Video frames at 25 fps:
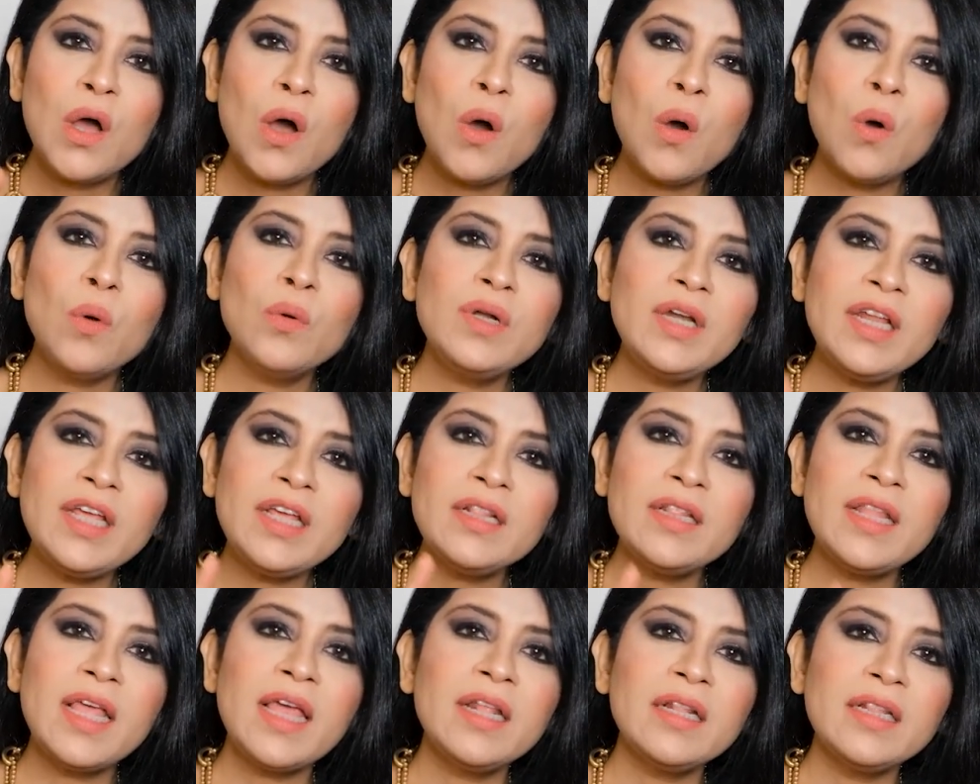
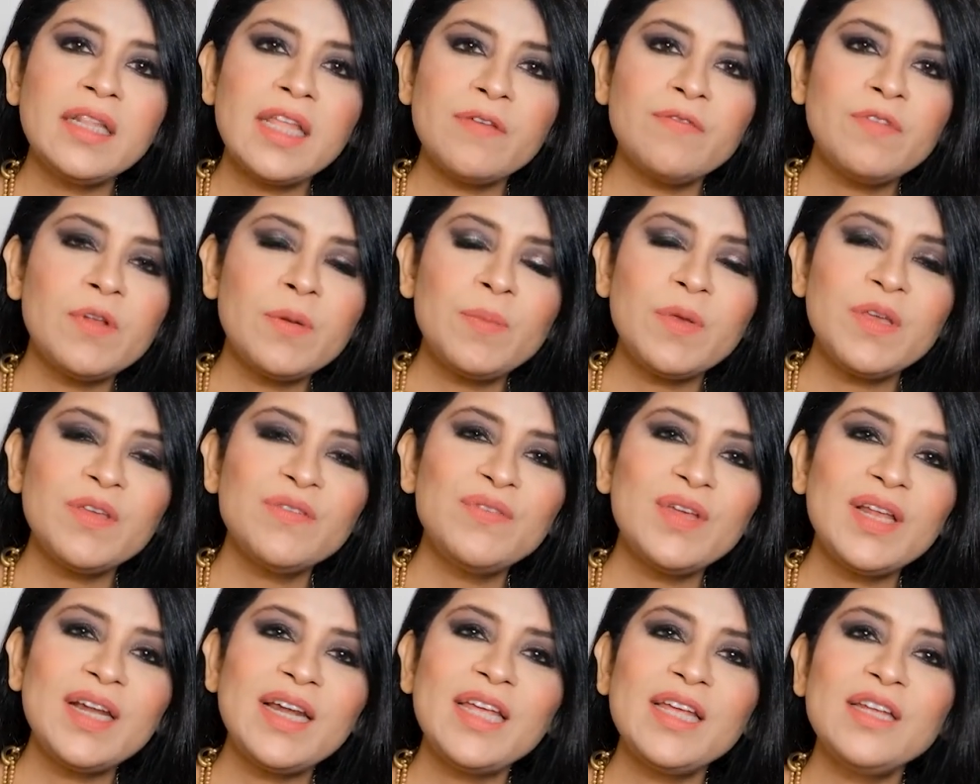only then they will be
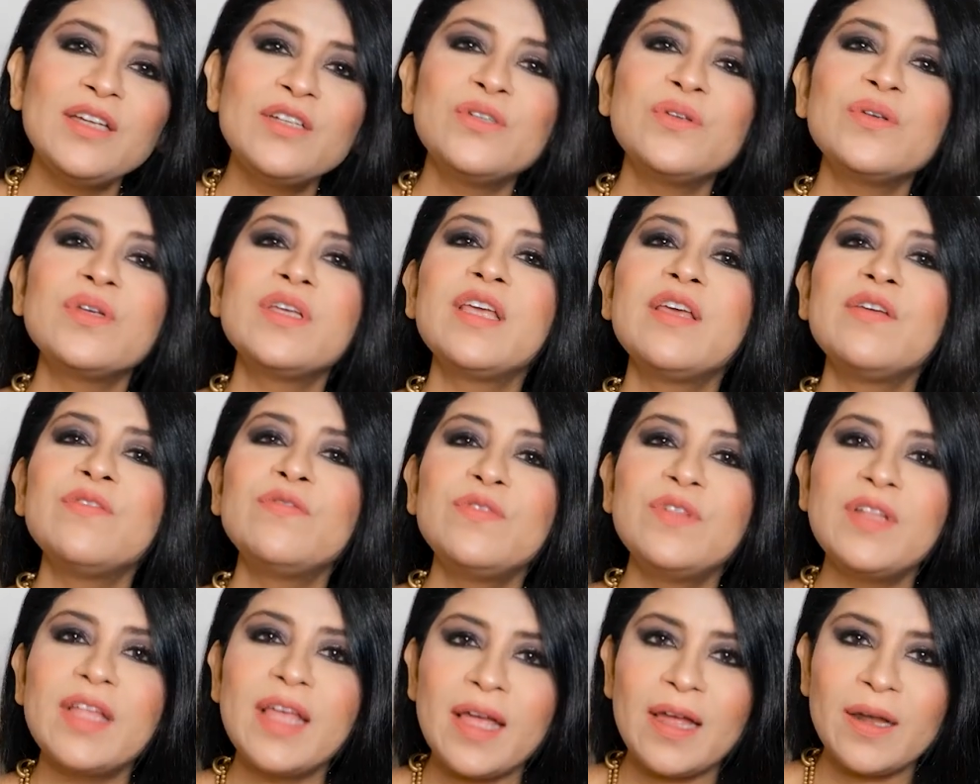willing to
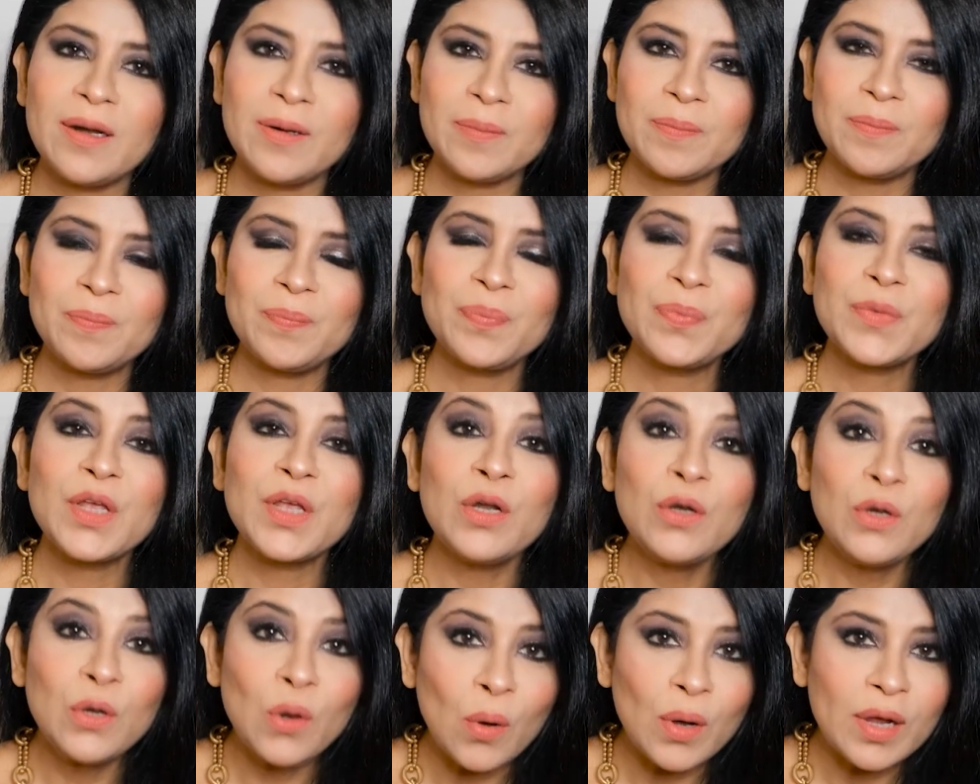give their
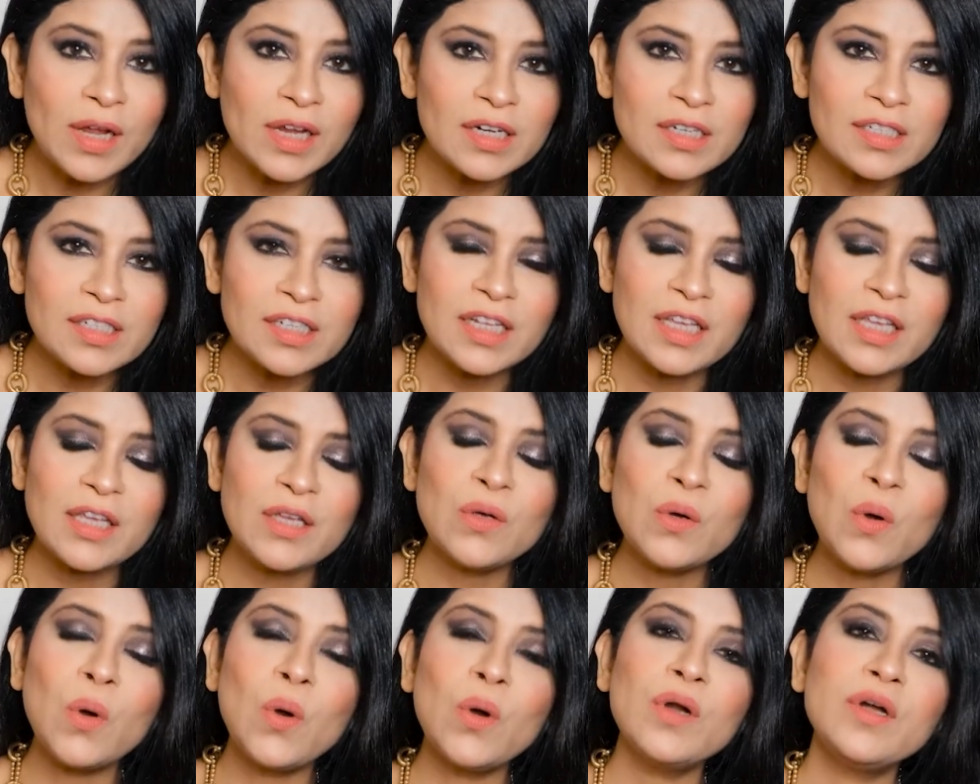
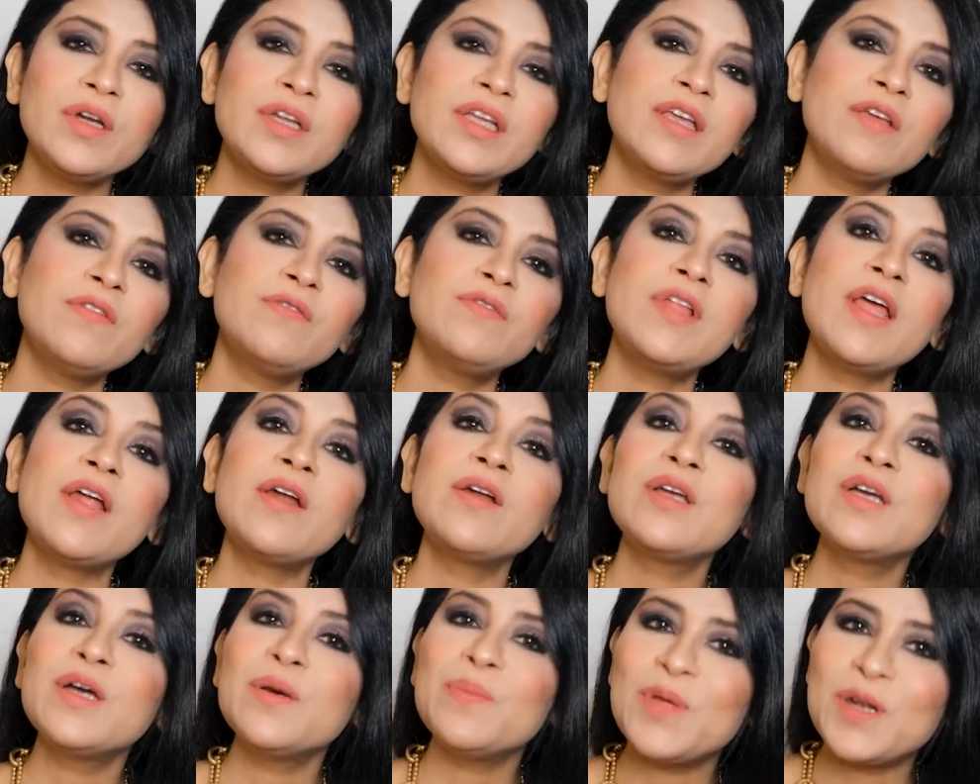loyalty or give
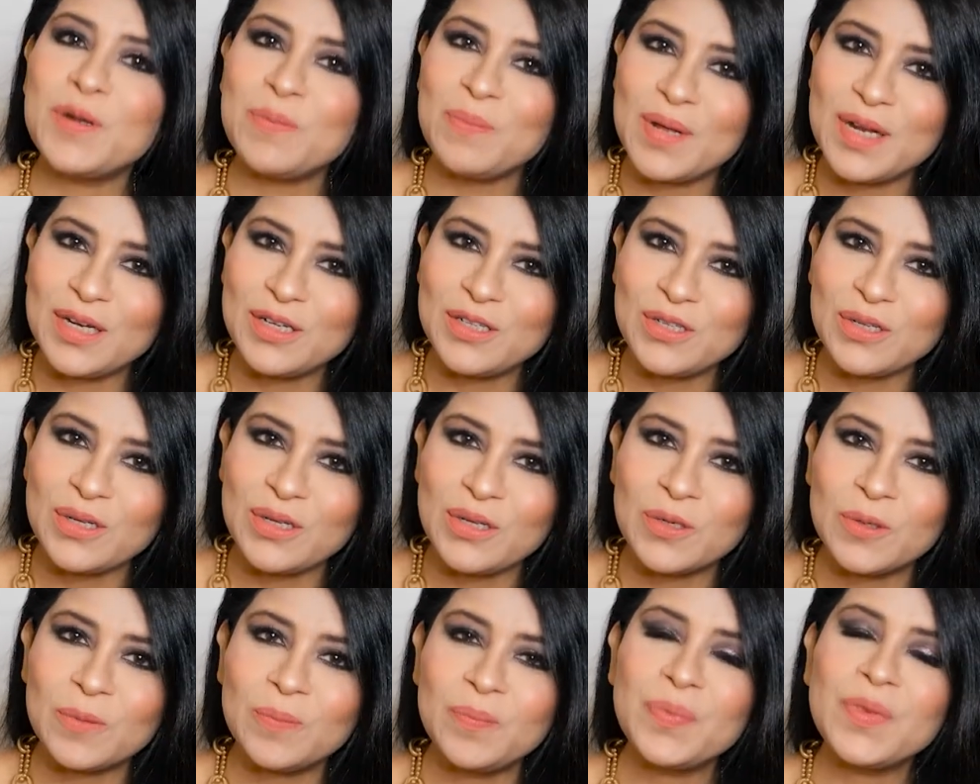their commitment to
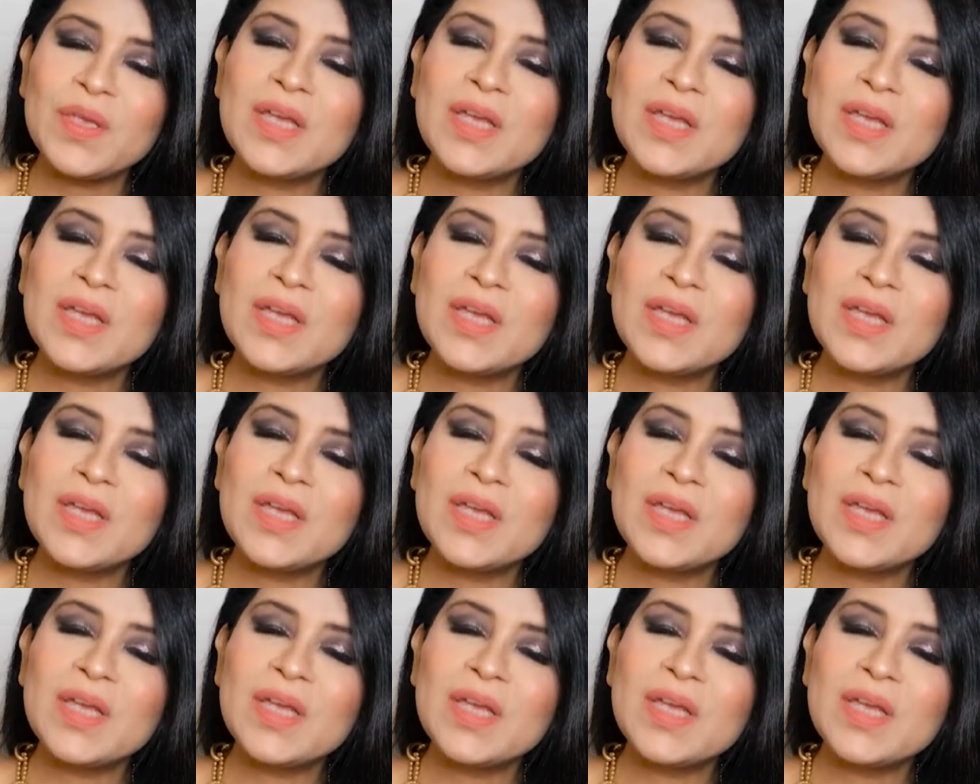you.